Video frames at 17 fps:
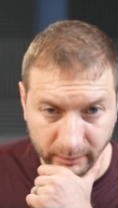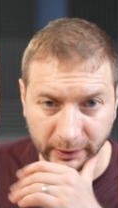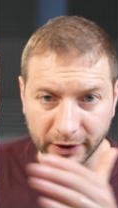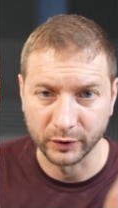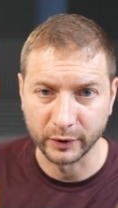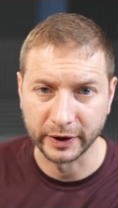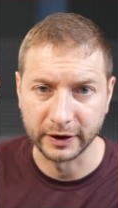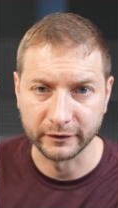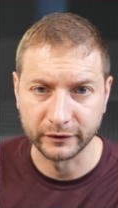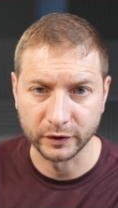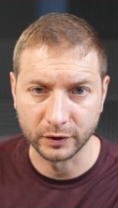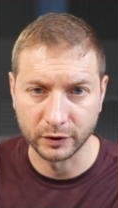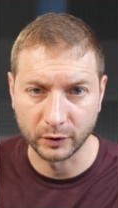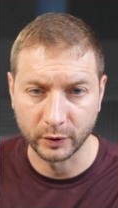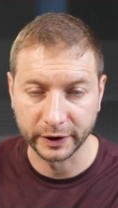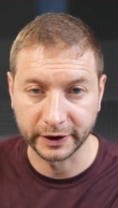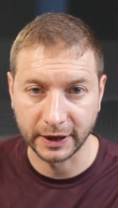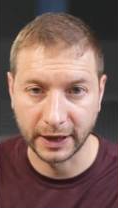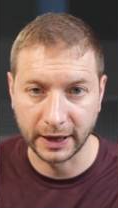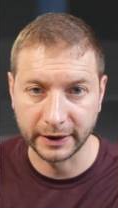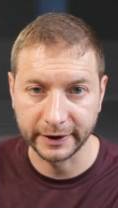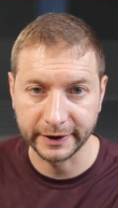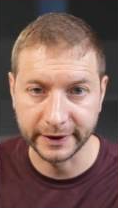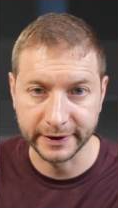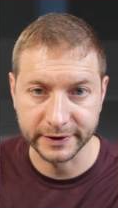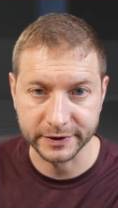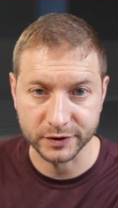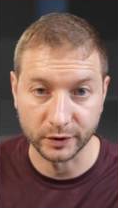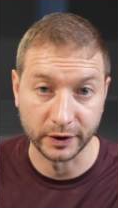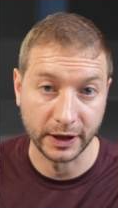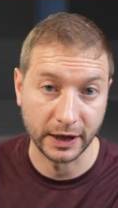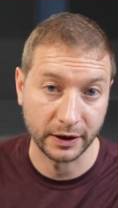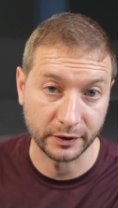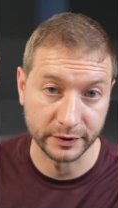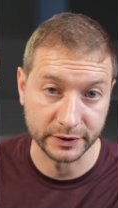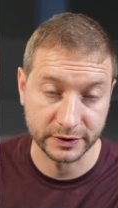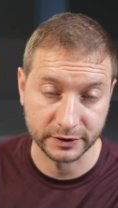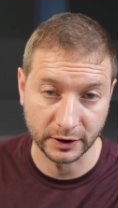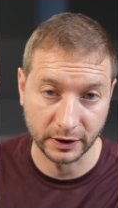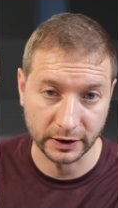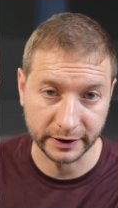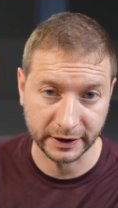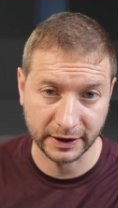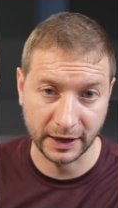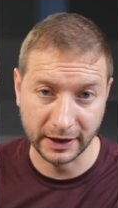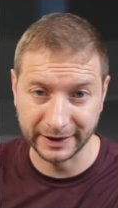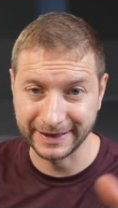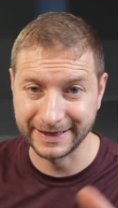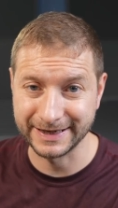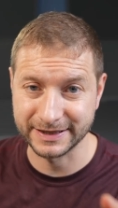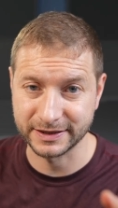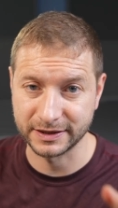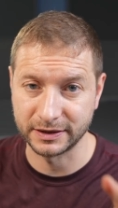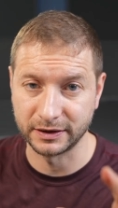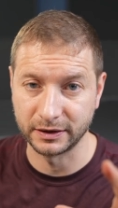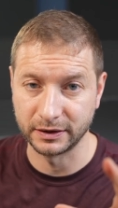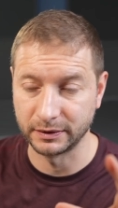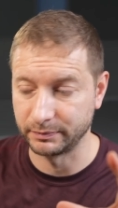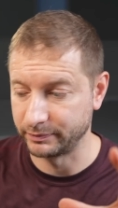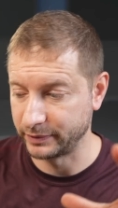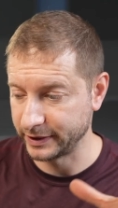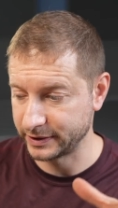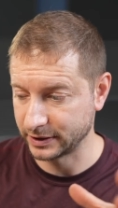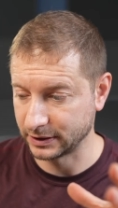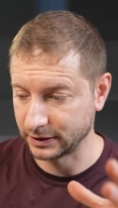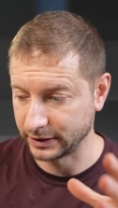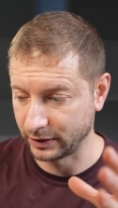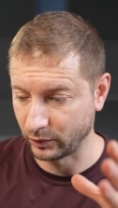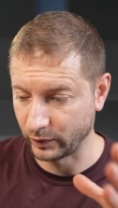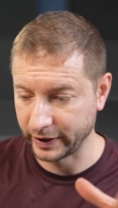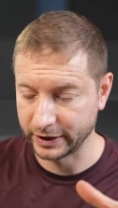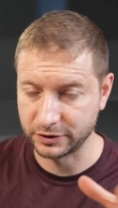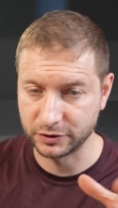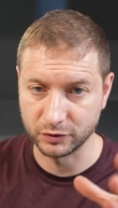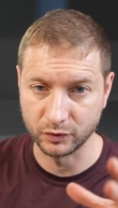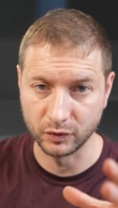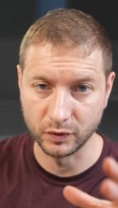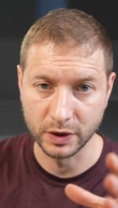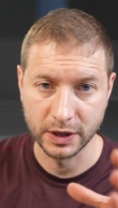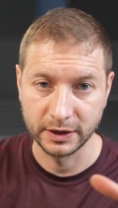By the way, if you don't know what Conda is or how to install it, Conda is a, a basically a way to